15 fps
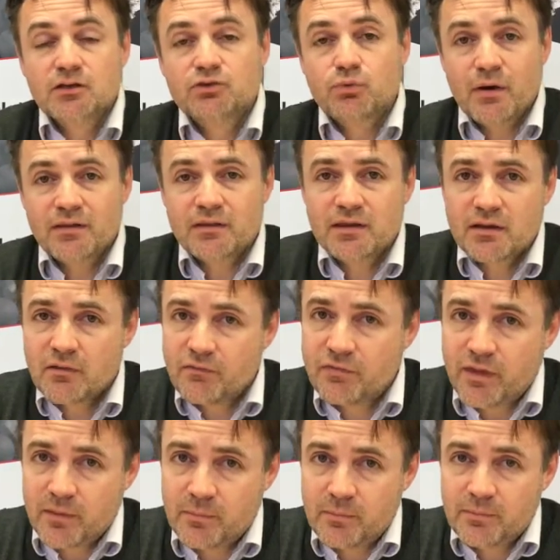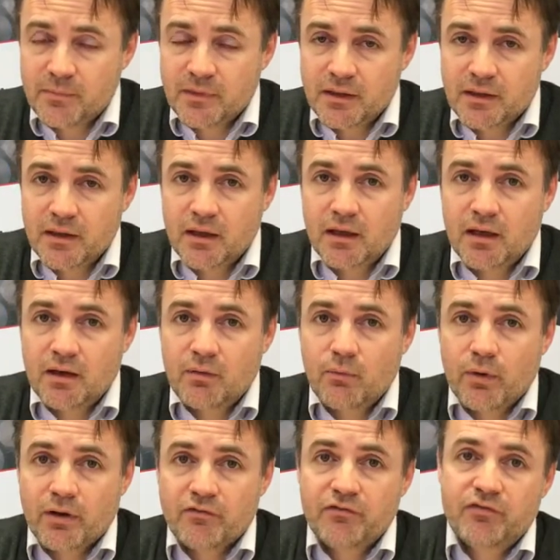20 of them
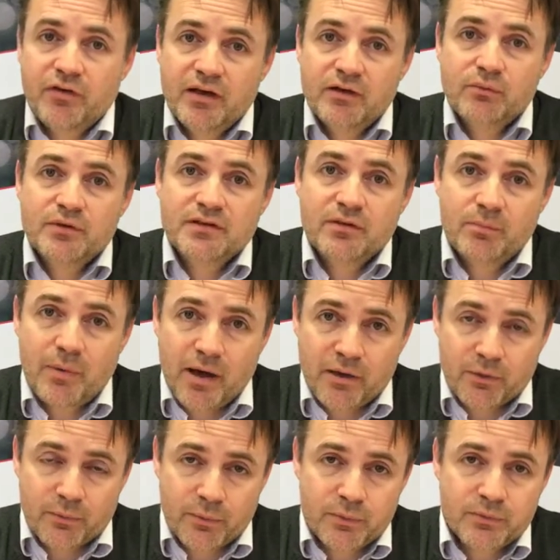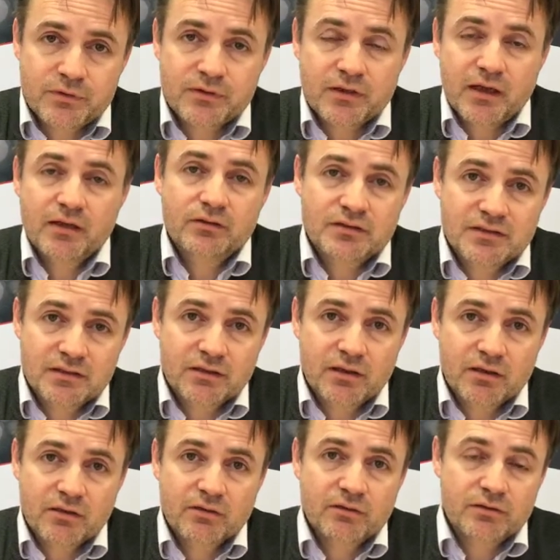were filled with the BioRoot and the
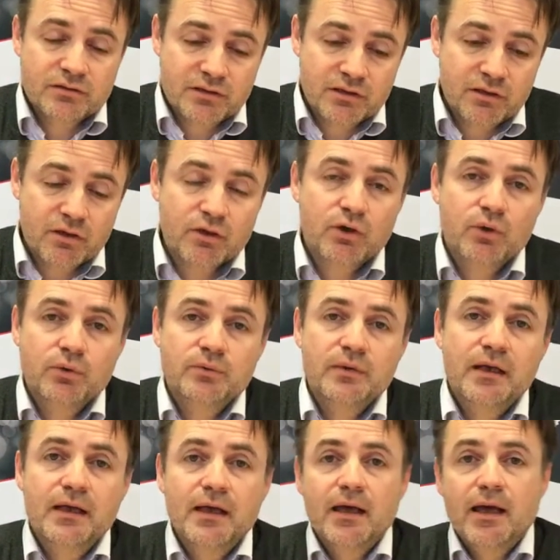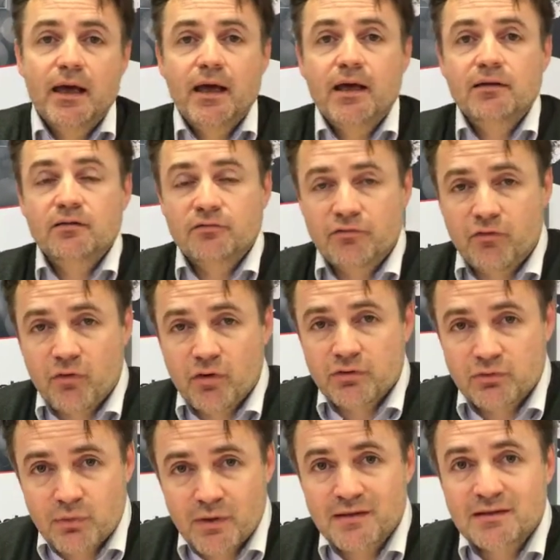single cone, and
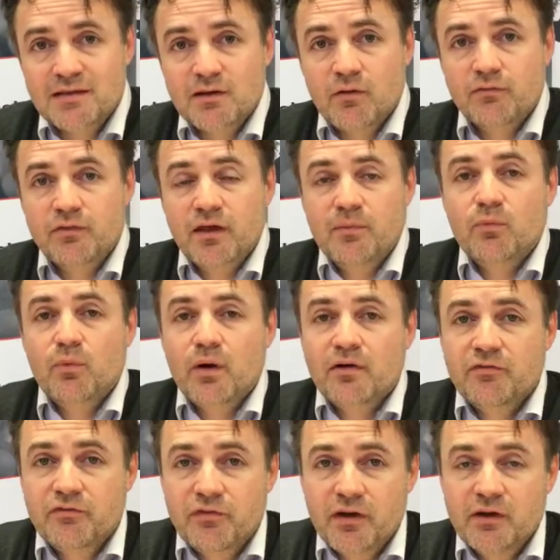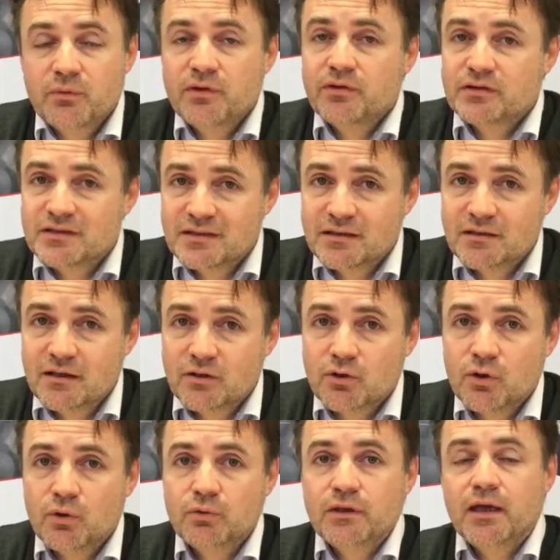20 of them were filled with a single
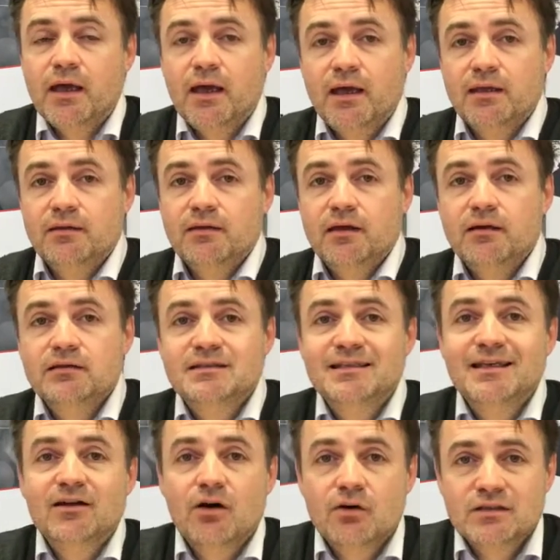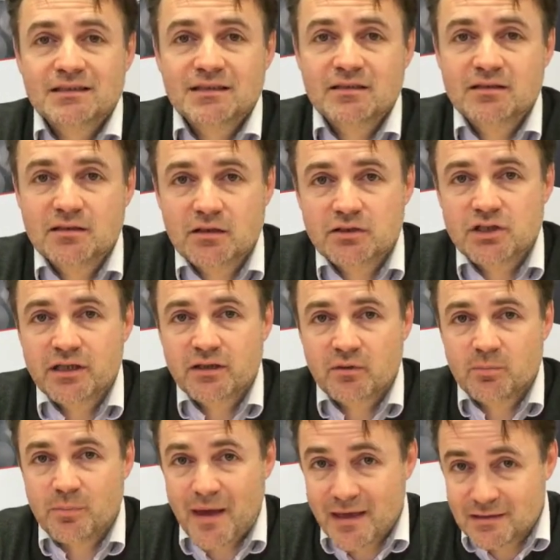cone and a zinc oxide
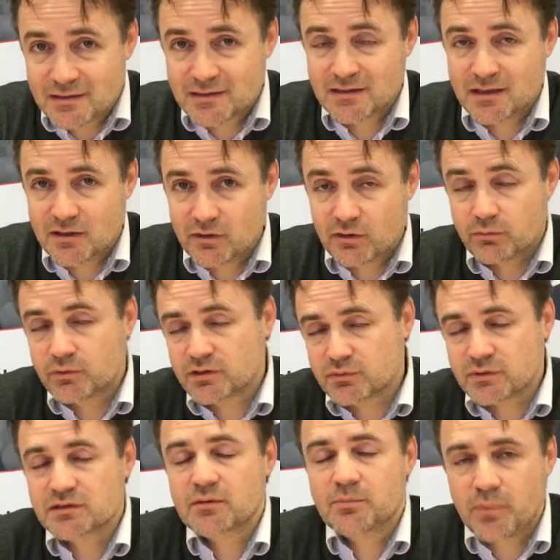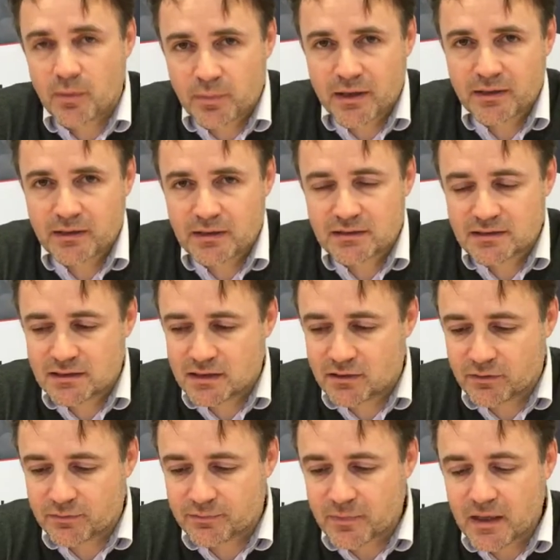general base sealer, which was the pulp canal
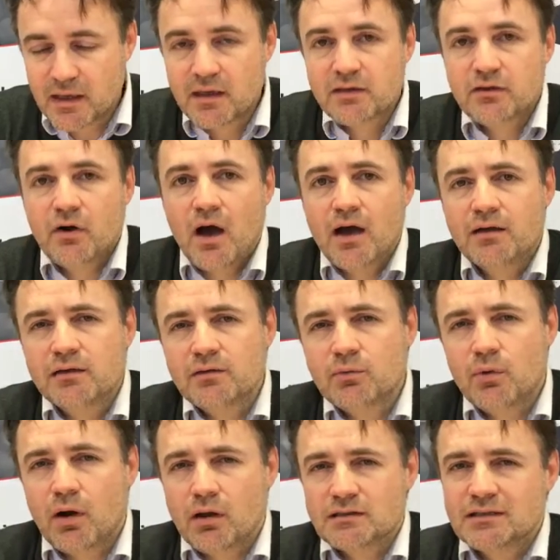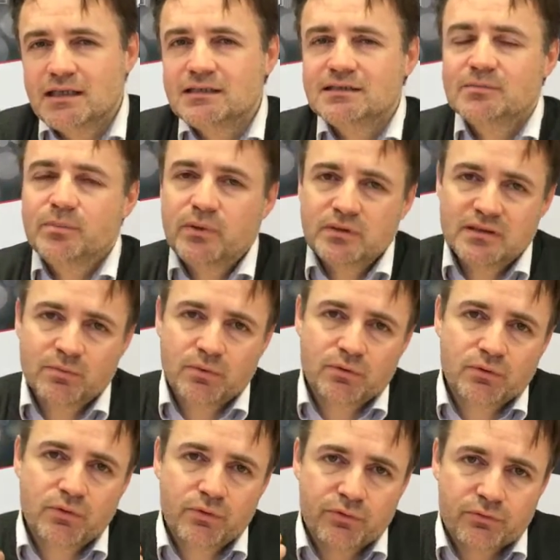sealer. The idea was, is it possible
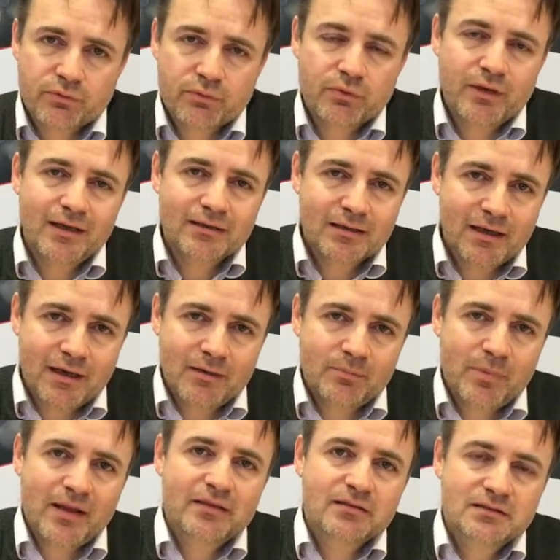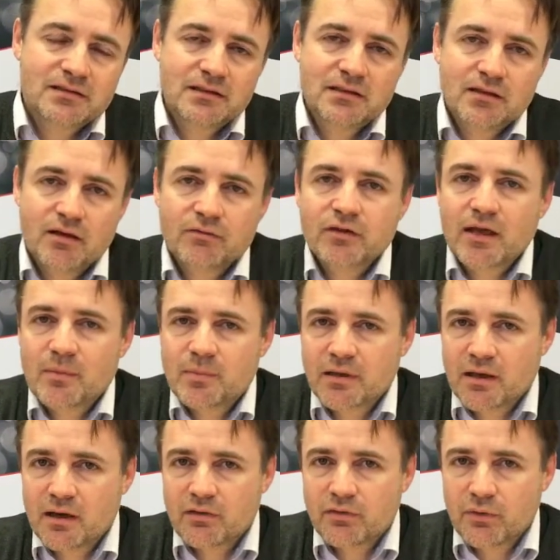to go through and get patency of the
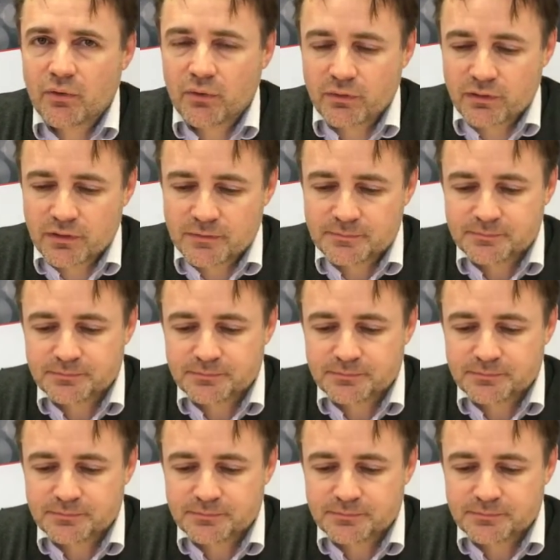apical third?